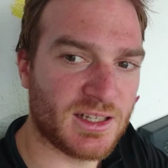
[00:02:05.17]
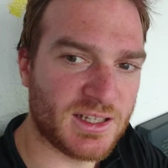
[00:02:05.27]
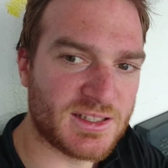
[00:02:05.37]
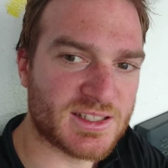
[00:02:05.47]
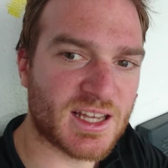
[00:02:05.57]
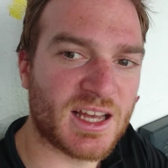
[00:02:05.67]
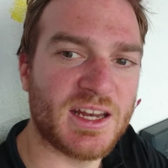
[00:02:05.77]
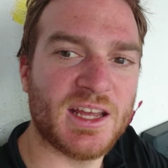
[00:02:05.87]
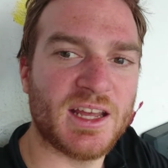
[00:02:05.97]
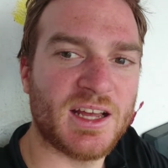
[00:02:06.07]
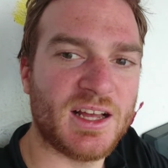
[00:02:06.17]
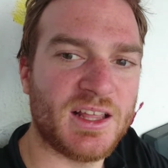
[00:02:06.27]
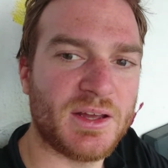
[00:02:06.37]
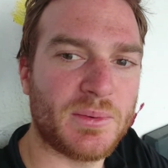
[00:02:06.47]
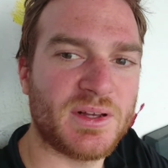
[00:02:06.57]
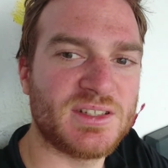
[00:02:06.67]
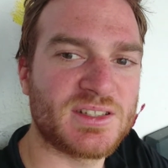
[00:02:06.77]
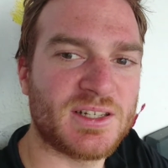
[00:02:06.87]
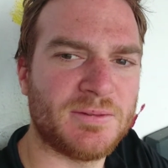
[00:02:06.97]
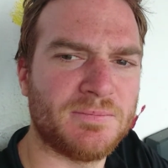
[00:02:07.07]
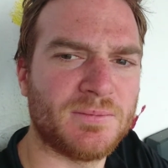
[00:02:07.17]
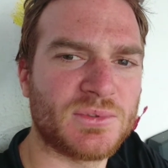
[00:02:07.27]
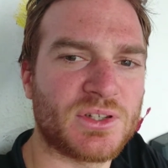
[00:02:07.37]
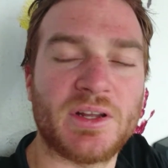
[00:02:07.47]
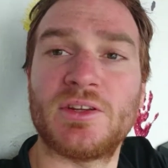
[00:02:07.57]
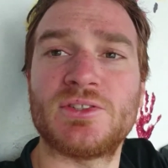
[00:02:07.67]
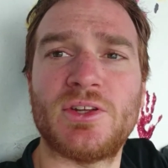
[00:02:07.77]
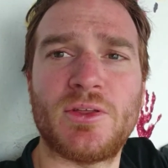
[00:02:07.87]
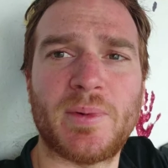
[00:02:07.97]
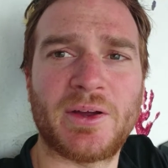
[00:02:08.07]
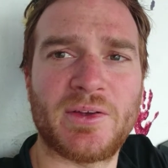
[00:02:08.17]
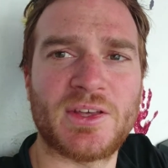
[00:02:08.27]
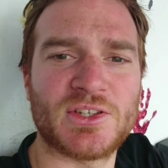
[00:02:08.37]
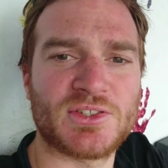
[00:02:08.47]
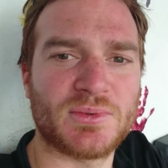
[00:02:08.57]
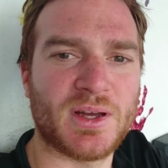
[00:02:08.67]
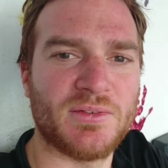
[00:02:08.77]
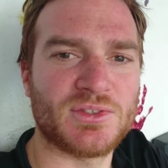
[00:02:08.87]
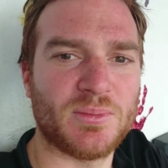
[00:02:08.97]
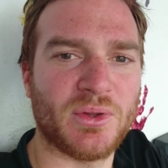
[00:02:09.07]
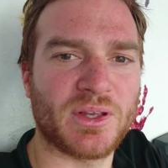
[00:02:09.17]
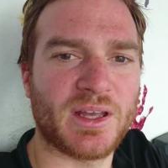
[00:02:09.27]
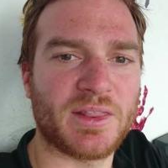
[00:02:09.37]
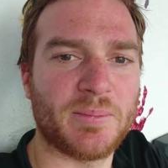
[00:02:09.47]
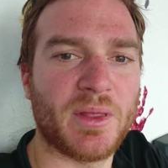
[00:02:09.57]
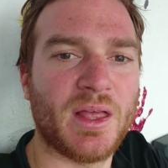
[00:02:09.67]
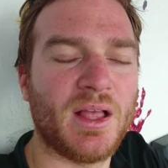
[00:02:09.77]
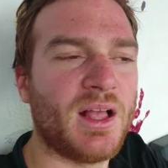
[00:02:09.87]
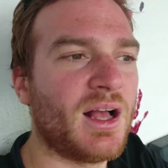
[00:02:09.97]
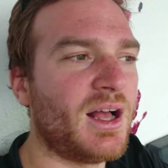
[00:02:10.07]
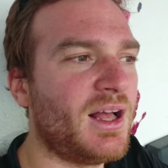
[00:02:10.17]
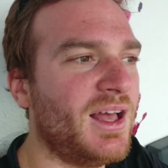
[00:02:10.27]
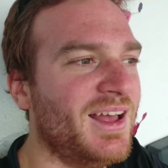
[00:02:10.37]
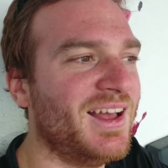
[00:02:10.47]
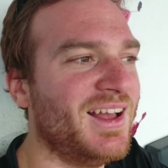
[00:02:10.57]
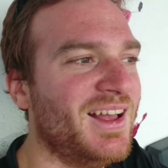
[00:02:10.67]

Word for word: inside uh, there was um, sorry, there's another biker that just arrived, so I'm looking at them. Uh,